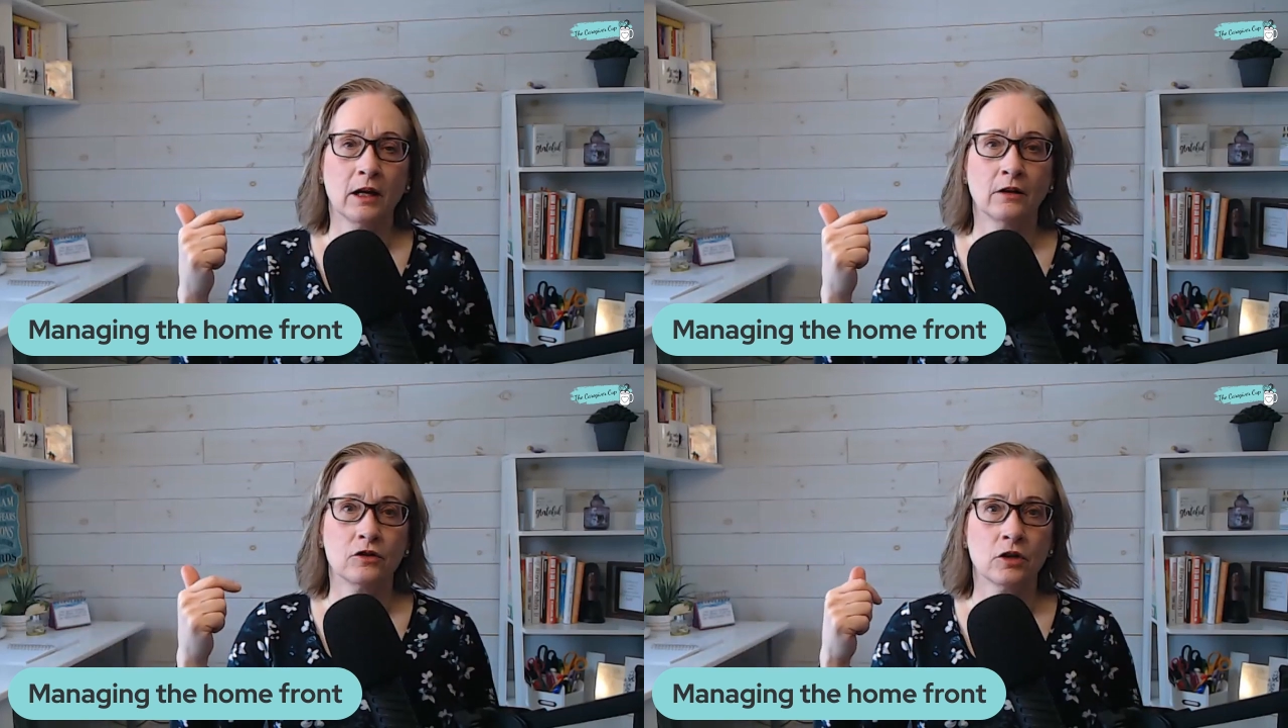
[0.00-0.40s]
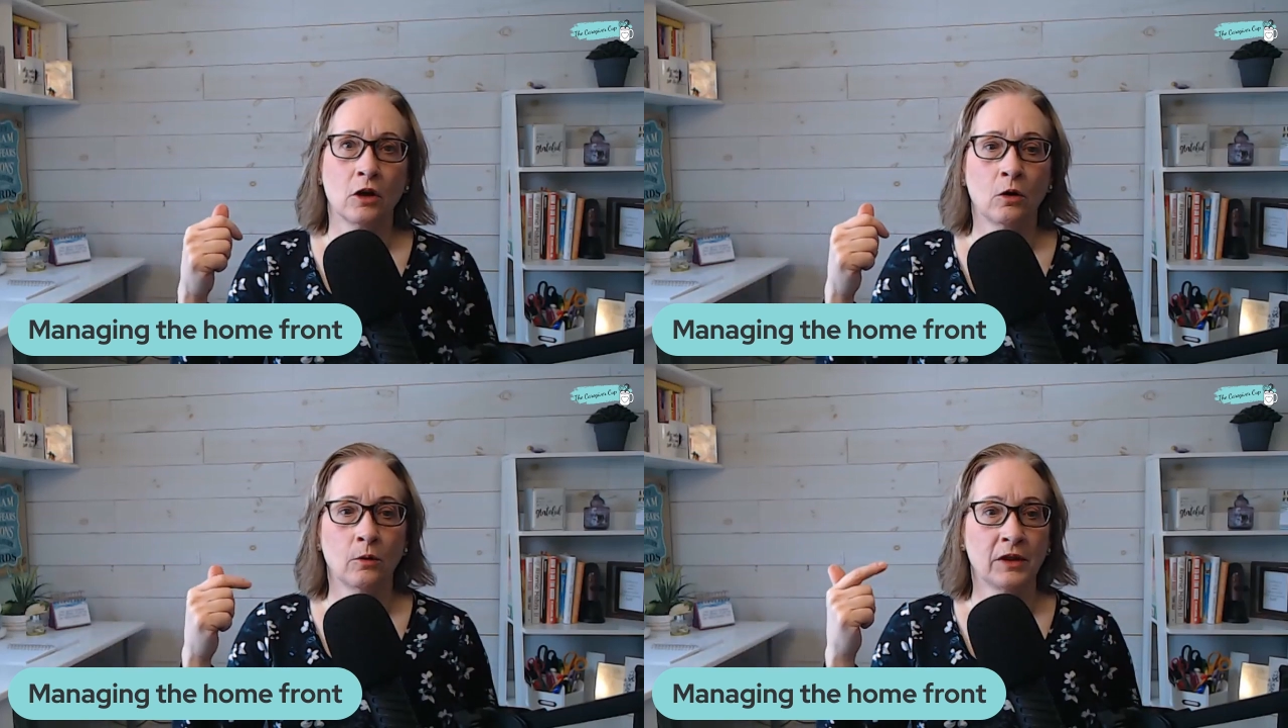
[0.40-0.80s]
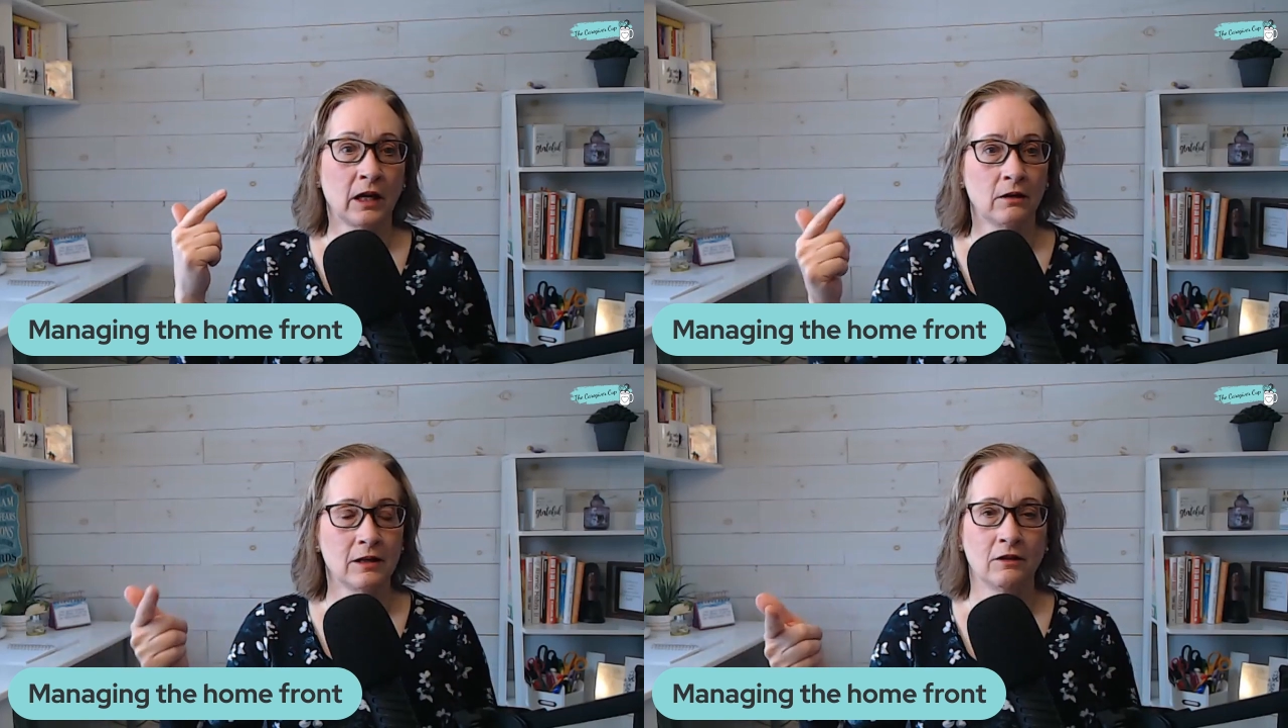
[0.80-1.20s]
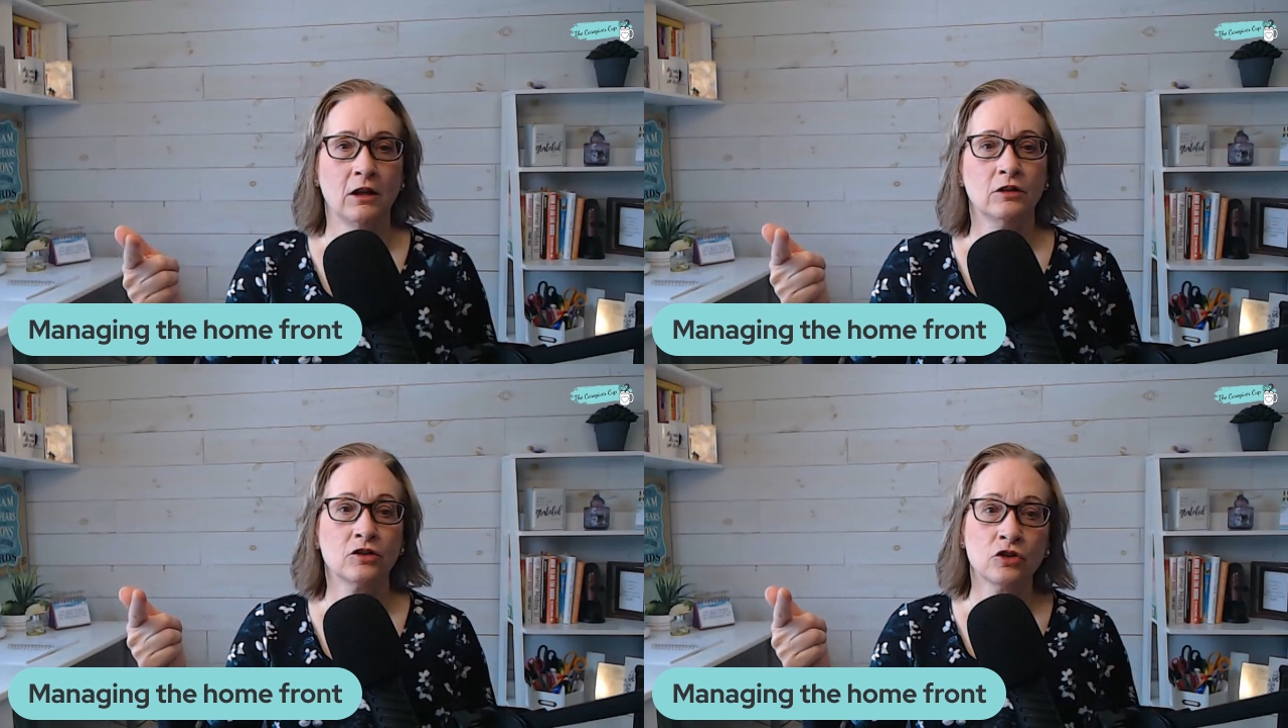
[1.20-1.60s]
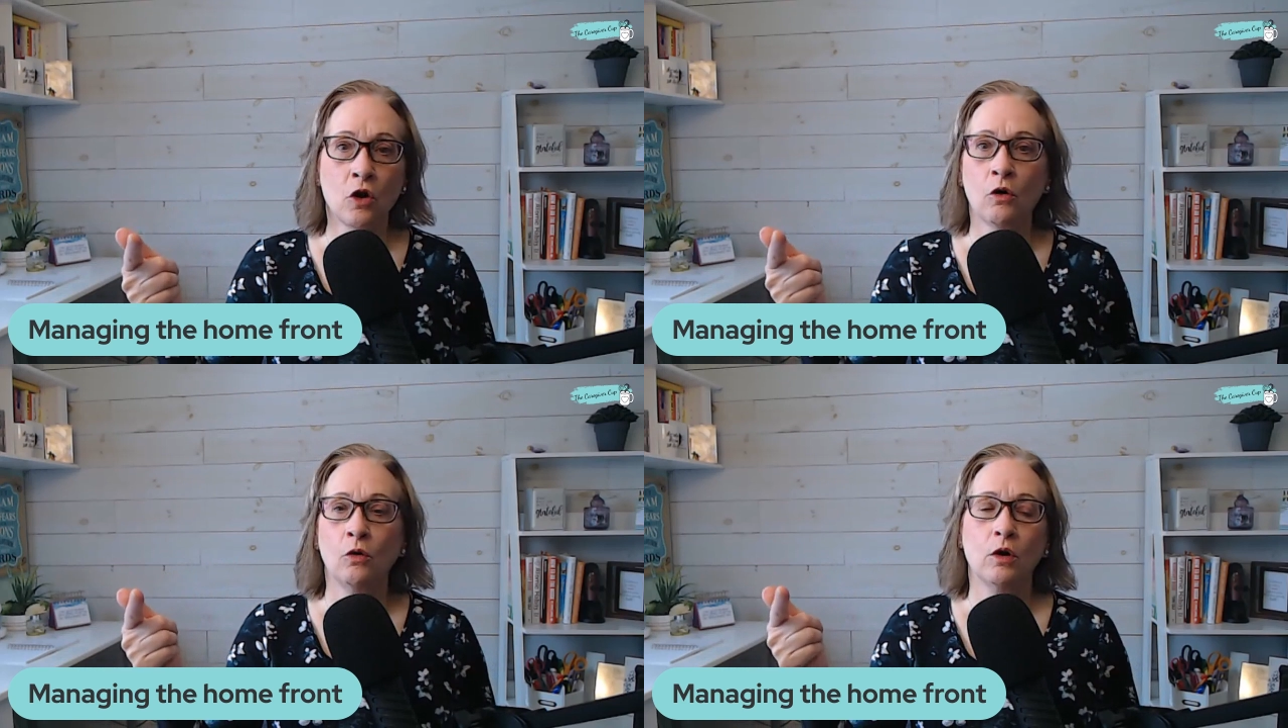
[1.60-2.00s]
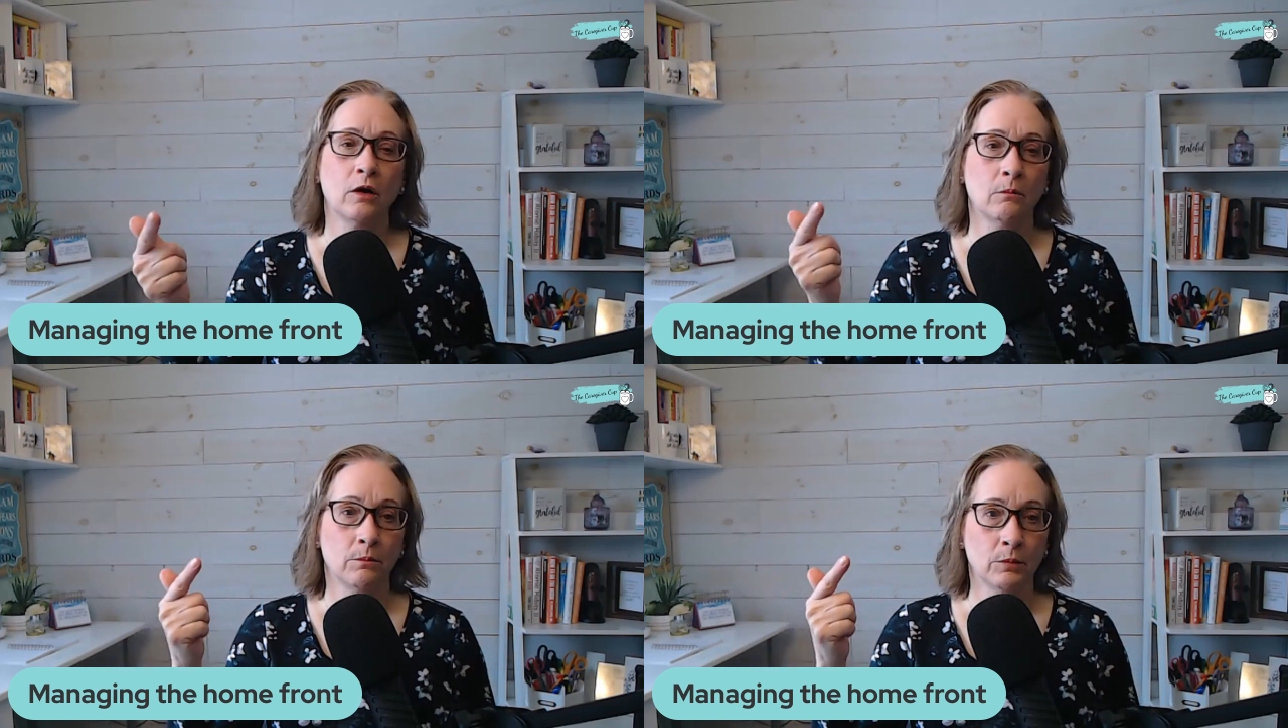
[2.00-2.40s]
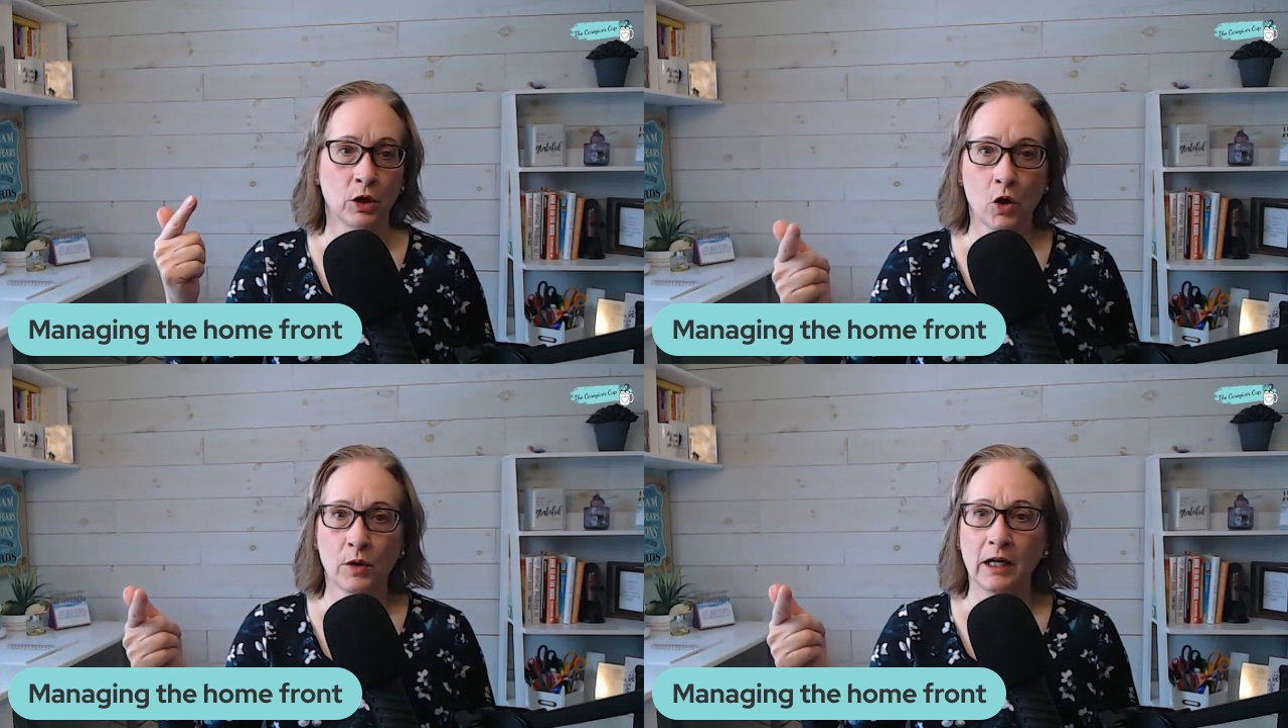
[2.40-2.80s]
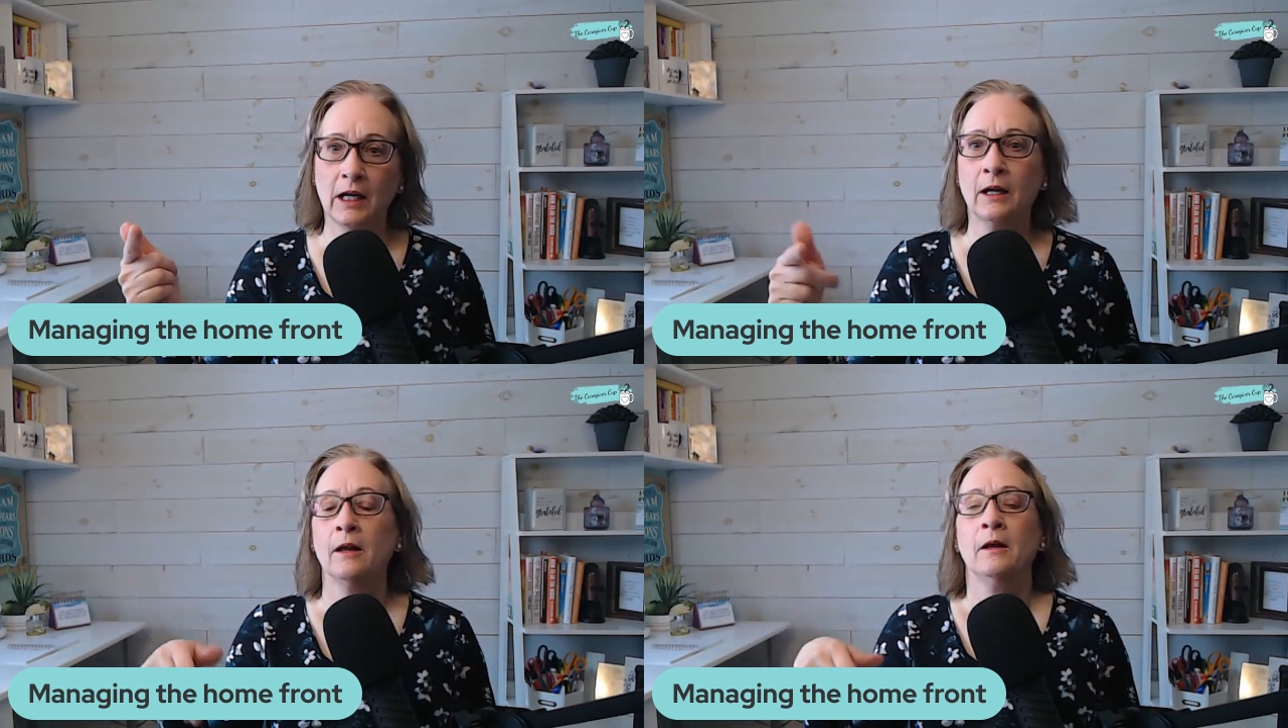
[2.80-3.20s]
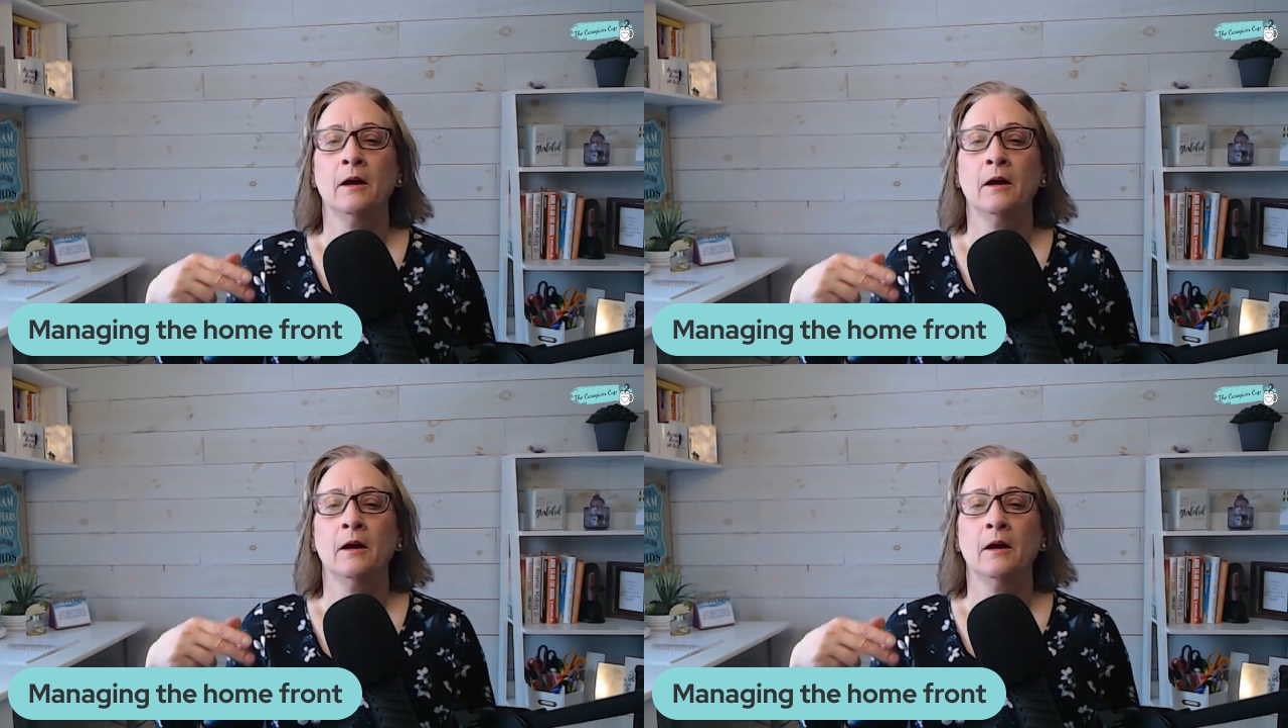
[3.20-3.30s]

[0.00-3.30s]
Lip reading: and so they did the snow blowing.